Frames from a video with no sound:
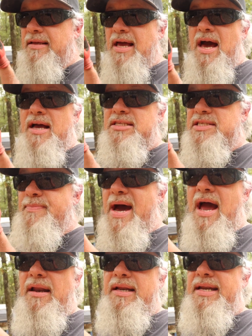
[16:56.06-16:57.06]
God's
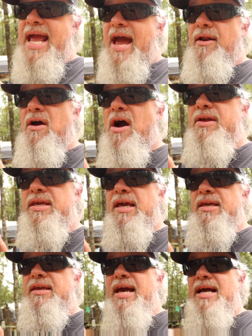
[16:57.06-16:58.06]
smiling down on you.
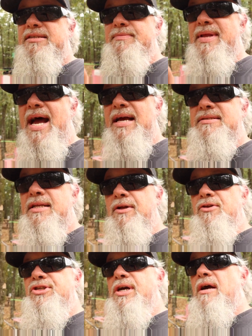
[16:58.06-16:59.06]
You got a nice
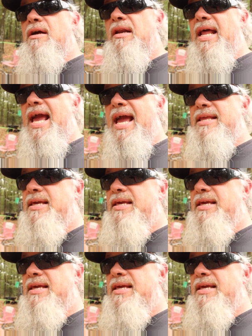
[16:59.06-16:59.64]
little chunk of land.